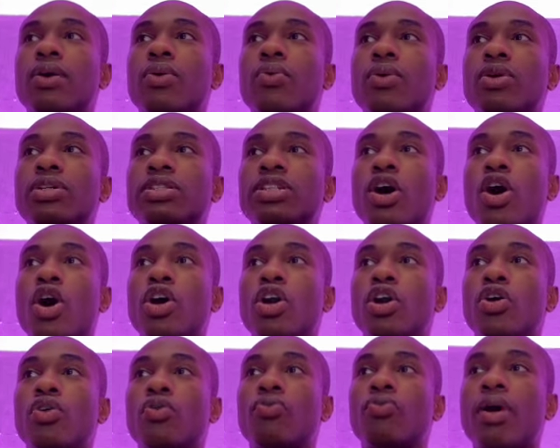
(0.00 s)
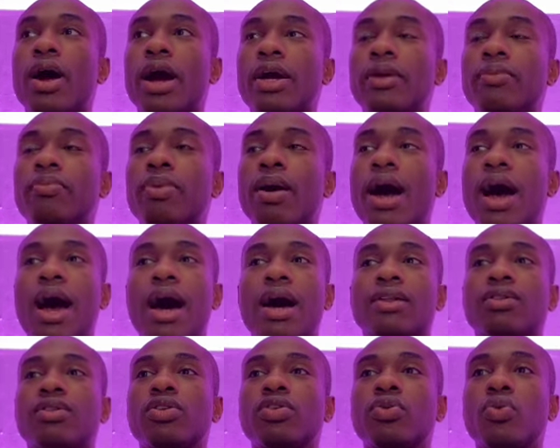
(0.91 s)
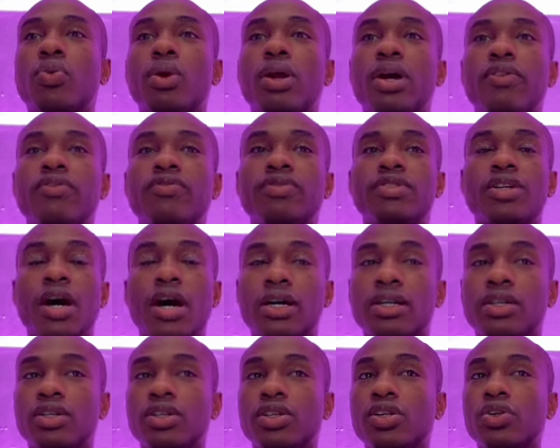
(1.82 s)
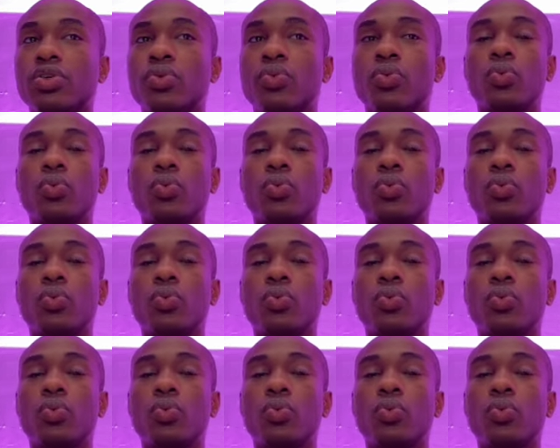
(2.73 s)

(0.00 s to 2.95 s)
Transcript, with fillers: was on a right path. Look what I've done. Look,